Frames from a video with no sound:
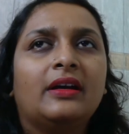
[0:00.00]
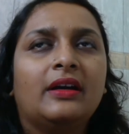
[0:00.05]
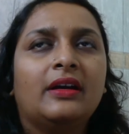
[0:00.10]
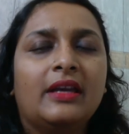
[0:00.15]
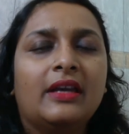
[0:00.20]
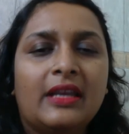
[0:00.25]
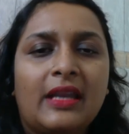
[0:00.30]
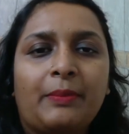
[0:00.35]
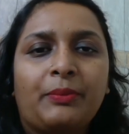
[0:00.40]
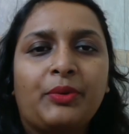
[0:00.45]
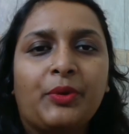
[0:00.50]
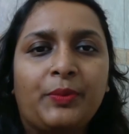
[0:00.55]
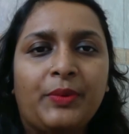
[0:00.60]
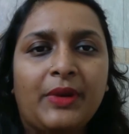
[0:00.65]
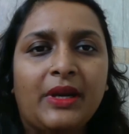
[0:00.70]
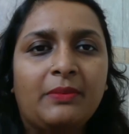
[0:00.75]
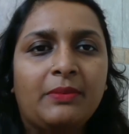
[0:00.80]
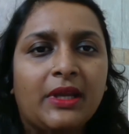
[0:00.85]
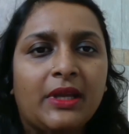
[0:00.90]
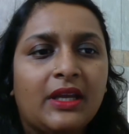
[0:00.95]

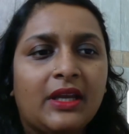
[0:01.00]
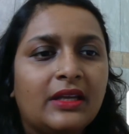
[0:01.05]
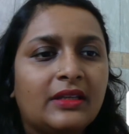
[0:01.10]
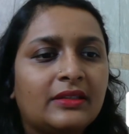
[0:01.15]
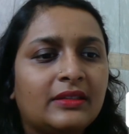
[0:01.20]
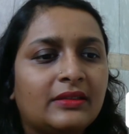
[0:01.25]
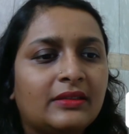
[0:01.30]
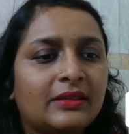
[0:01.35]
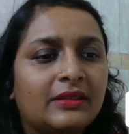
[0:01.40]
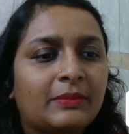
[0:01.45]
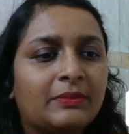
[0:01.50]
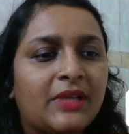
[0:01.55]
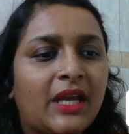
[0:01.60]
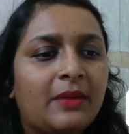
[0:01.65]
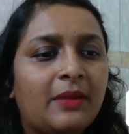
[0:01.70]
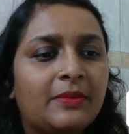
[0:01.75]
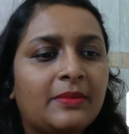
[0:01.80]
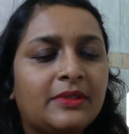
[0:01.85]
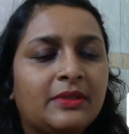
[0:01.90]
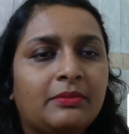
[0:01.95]
inappropriate, because
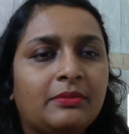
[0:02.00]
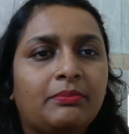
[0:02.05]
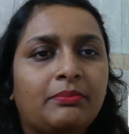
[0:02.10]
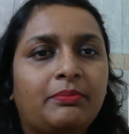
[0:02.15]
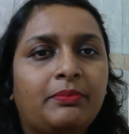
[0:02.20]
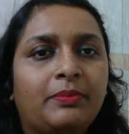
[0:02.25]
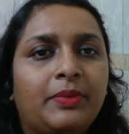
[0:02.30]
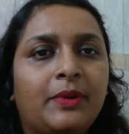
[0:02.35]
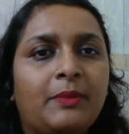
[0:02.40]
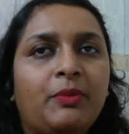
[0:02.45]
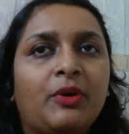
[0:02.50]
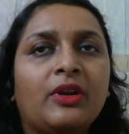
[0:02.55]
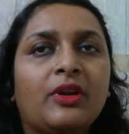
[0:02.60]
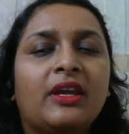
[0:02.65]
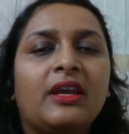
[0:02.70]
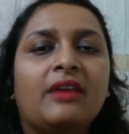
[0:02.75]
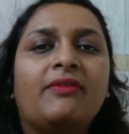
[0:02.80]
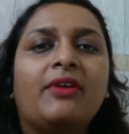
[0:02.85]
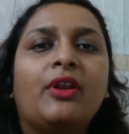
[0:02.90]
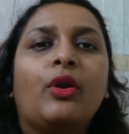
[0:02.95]
sometimes people
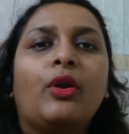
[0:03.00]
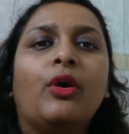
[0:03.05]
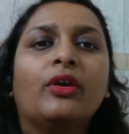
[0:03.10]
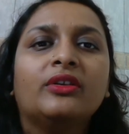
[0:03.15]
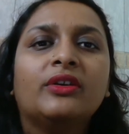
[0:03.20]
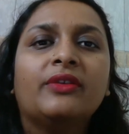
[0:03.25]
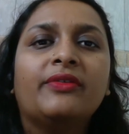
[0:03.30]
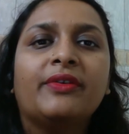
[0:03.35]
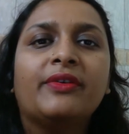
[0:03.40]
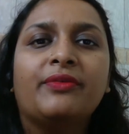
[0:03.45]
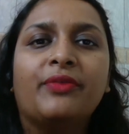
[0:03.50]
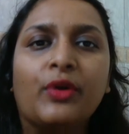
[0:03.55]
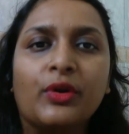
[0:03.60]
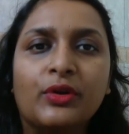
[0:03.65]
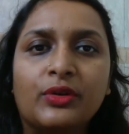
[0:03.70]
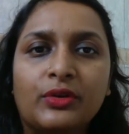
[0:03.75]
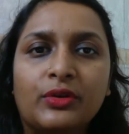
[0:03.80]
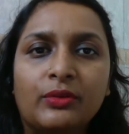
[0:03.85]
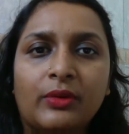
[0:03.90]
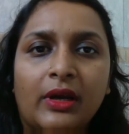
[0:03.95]
give a lot of
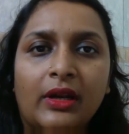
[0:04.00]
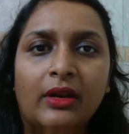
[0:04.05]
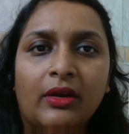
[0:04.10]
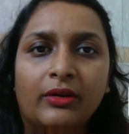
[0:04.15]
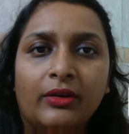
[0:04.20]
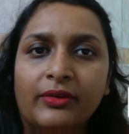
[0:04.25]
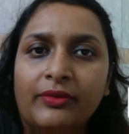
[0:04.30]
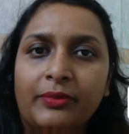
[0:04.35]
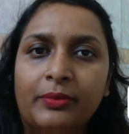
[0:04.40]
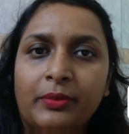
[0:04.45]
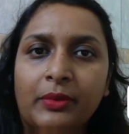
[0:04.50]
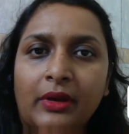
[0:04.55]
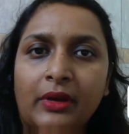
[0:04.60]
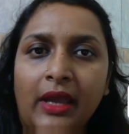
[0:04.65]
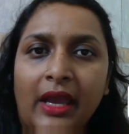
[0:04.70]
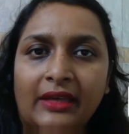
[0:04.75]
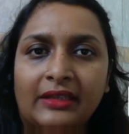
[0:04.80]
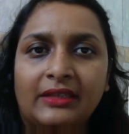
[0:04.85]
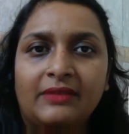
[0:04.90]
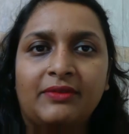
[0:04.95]
effort to a lot of
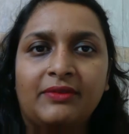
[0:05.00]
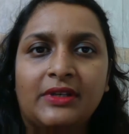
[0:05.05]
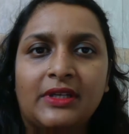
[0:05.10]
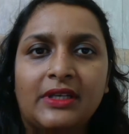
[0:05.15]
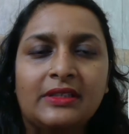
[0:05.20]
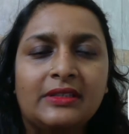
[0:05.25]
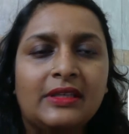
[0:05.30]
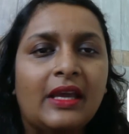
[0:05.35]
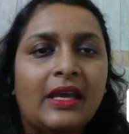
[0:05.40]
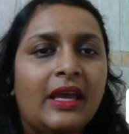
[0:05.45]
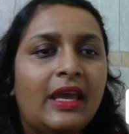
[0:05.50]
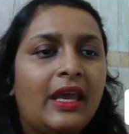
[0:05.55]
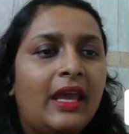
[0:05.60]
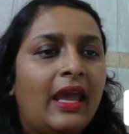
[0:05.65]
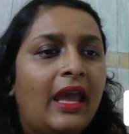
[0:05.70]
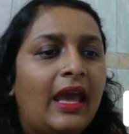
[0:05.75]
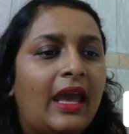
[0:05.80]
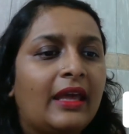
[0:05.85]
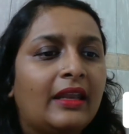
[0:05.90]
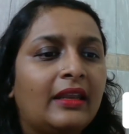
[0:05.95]
activities,
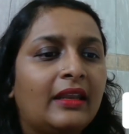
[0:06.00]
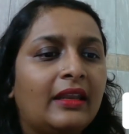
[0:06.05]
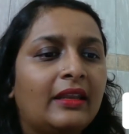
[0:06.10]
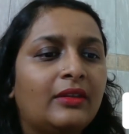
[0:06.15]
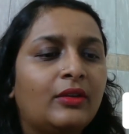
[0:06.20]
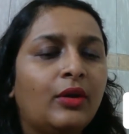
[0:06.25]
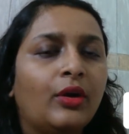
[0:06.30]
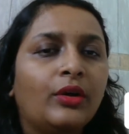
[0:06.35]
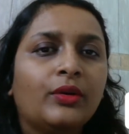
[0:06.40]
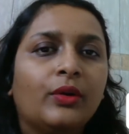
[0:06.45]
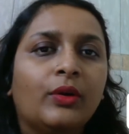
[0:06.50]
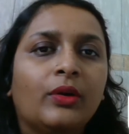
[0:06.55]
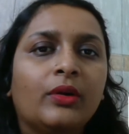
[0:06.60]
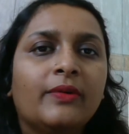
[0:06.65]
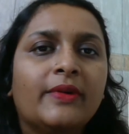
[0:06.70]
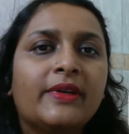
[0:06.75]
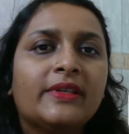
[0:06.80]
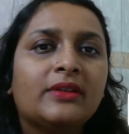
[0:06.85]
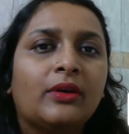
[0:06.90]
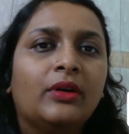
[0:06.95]
and not
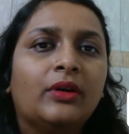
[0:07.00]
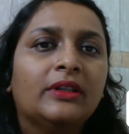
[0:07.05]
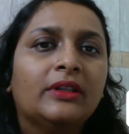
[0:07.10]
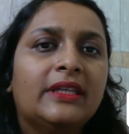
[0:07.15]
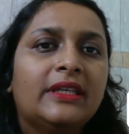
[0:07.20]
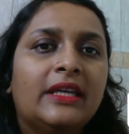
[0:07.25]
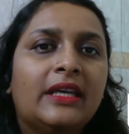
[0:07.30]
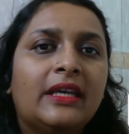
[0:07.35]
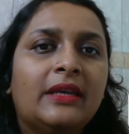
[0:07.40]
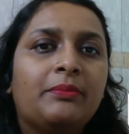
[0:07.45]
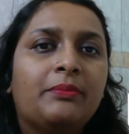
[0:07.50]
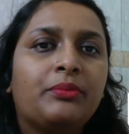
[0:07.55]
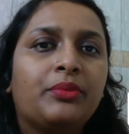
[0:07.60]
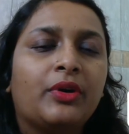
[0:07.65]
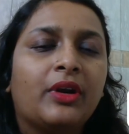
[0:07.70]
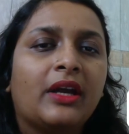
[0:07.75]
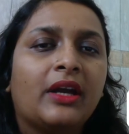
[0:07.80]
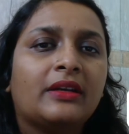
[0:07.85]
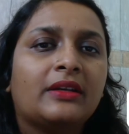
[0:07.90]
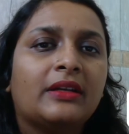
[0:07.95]
always all the
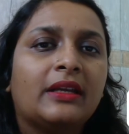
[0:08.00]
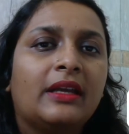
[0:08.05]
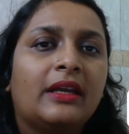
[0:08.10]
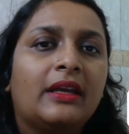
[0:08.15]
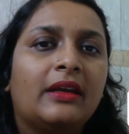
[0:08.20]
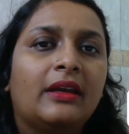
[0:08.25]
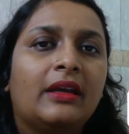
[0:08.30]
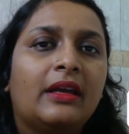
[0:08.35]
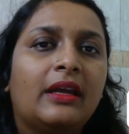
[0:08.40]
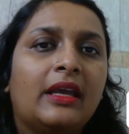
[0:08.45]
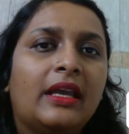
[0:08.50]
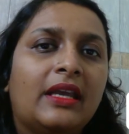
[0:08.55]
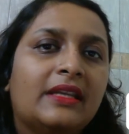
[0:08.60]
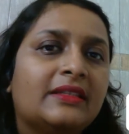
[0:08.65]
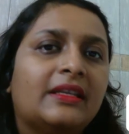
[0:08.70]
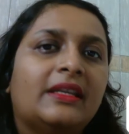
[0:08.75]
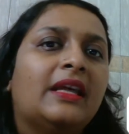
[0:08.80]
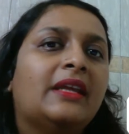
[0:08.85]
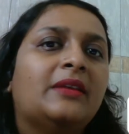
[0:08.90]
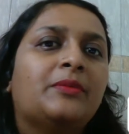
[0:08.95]
product
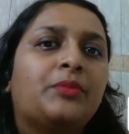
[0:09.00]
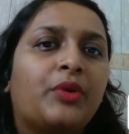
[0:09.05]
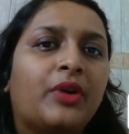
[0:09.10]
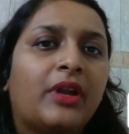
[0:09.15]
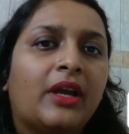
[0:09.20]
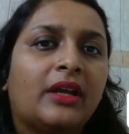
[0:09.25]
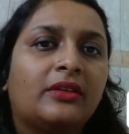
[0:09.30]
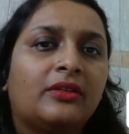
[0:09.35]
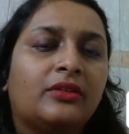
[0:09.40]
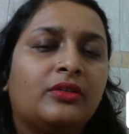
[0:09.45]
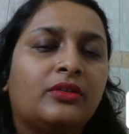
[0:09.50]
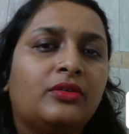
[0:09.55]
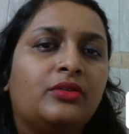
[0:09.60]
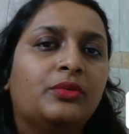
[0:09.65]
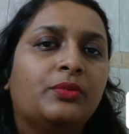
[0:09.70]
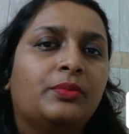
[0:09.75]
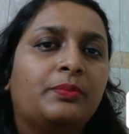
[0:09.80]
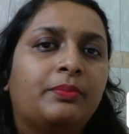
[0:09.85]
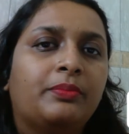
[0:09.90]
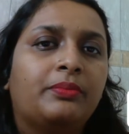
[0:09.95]
is an end product
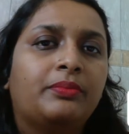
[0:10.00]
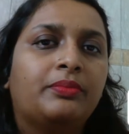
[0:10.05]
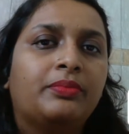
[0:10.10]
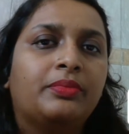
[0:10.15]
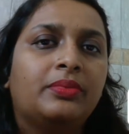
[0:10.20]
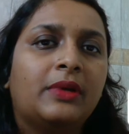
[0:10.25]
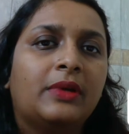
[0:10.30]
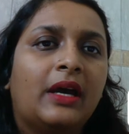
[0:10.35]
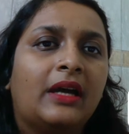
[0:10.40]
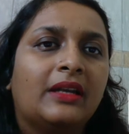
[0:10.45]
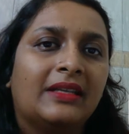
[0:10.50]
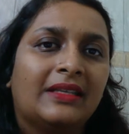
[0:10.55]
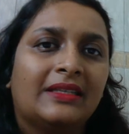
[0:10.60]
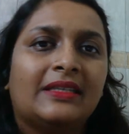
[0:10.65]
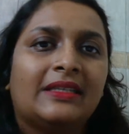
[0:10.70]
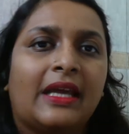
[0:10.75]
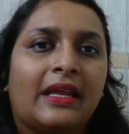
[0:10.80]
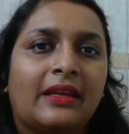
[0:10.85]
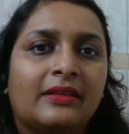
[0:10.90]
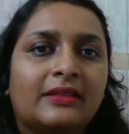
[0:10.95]
to
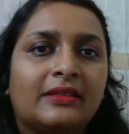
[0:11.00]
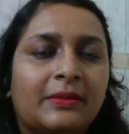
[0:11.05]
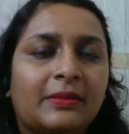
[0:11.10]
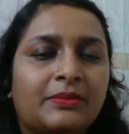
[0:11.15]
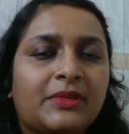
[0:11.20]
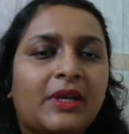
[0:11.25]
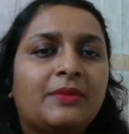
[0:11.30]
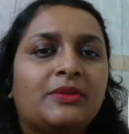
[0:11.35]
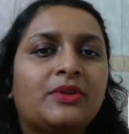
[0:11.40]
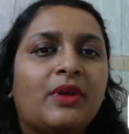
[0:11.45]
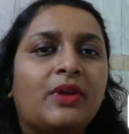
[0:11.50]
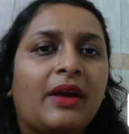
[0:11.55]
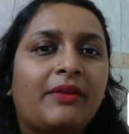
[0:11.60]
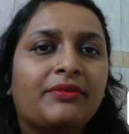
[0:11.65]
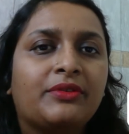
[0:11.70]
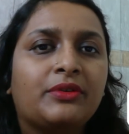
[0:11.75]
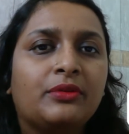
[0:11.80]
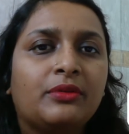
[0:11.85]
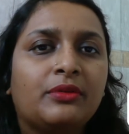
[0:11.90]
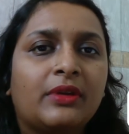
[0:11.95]
understand. Sometimes you
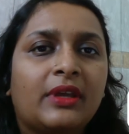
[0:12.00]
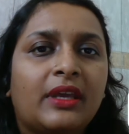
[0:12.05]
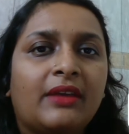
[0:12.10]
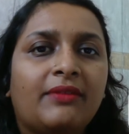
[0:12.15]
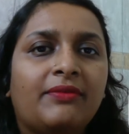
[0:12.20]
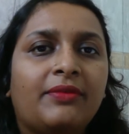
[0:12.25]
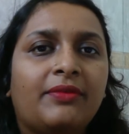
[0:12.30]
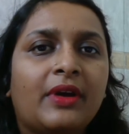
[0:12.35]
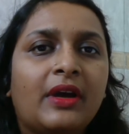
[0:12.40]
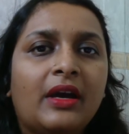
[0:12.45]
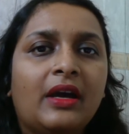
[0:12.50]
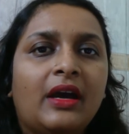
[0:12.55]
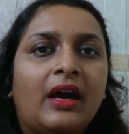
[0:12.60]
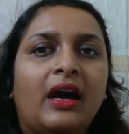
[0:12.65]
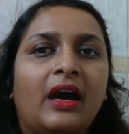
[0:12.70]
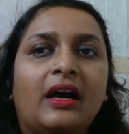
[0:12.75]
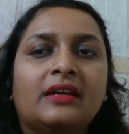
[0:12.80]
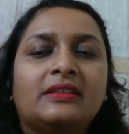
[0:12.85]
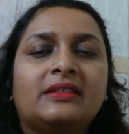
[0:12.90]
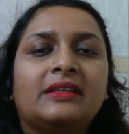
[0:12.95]
have to give
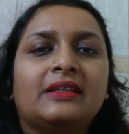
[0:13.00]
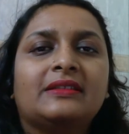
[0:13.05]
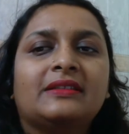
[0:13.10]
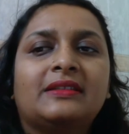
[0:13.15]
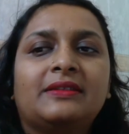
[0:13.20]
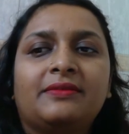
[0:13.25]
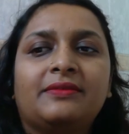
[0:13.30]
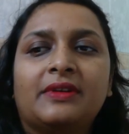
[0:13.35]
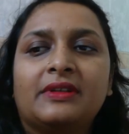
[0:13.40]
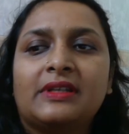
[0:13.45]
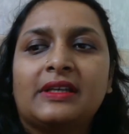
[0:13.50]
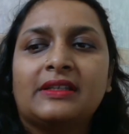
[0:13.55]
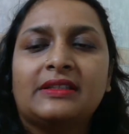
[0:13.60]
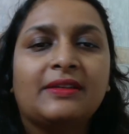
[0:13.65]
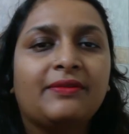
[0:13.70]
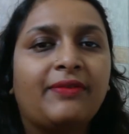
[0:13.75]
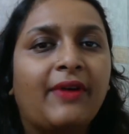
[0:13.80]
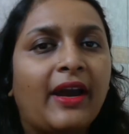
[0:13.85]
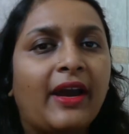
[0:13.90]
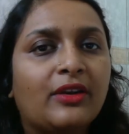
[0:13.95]

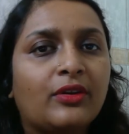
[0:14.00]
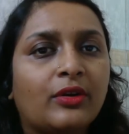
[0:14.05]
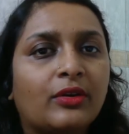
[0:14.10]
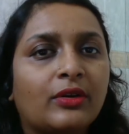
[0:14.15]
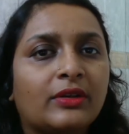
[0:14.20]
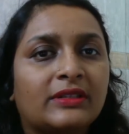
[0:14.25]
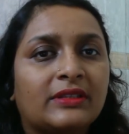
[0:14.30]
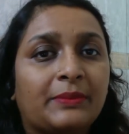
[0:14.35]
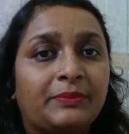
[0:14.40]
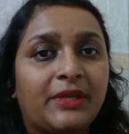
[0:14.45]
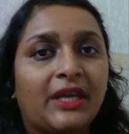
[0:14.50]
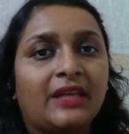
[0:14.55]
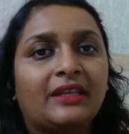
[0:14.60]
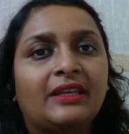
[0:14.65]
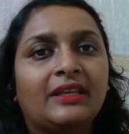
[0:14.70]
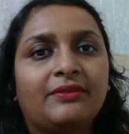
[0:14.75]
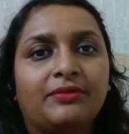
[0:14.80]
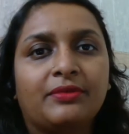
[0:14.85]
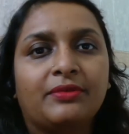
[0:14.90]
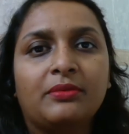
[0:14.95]
justified or
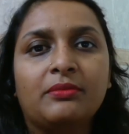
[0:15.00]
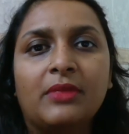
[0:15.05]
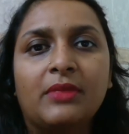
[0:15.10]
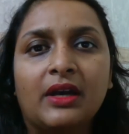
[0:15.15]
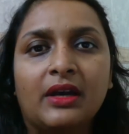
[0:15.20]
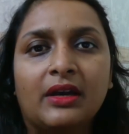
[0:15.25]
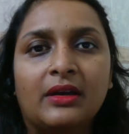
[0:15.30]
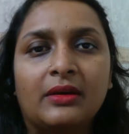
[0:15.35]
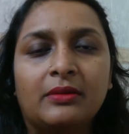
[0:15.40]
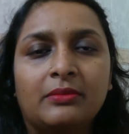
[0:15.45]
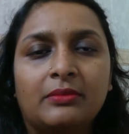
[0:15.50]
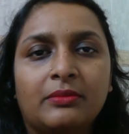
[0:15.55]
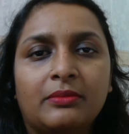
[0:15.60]
subjective uh,